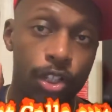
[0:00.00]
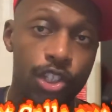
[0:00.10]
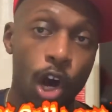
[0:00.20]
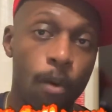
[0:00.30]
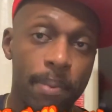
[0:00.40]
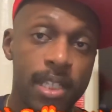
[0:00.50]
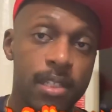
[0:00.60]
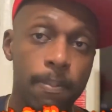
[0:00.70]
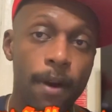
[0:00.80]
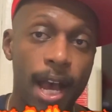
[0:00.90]
don't be
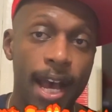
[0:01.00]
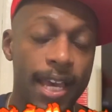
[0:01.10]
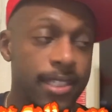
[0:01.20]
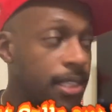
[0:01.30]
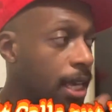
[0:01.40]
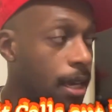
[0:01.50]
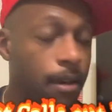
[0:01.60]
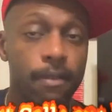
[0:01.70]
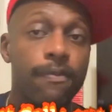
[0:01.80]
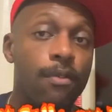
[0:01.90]
surprised
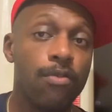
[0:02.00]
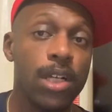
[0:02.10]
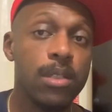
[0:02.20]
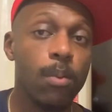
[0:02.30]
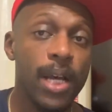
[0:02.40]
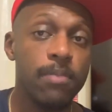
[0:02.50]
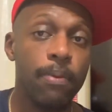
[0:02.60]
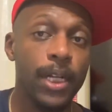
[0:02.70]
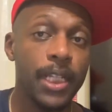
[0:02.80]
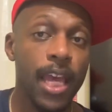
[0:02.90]
if Russell
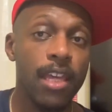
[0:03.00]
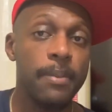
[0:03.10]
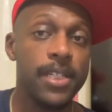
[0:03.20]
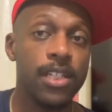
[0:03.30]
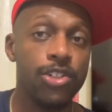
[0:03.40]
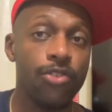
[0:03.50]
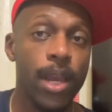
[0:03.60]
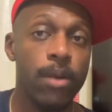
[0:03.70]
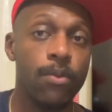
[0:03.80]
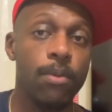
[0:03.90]
Westbrook's name is in
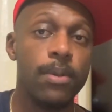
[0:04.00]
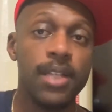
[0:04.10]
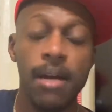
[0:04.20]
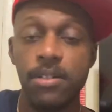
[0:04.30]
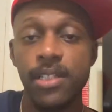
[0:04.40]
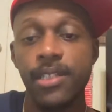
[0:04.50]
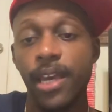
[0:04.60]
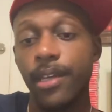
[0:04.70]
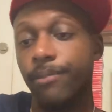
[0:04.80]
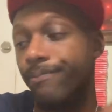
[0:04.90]
trade rumors. I'm just
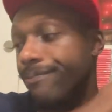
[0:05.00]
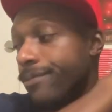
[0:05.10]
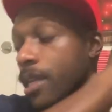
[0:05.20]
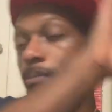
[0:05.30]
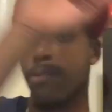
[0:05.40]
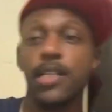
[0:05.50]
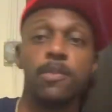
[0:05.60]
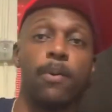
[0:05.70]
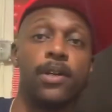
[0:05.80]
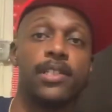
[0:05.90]
saying. Prince
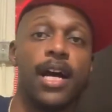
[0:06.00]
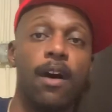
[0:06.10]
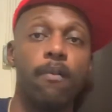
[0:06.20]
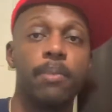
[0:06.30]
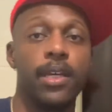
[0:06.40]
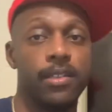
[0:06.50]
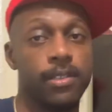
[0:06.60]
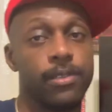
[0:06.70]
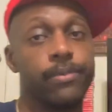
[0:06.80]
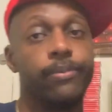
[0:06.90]
Sports out. Peace.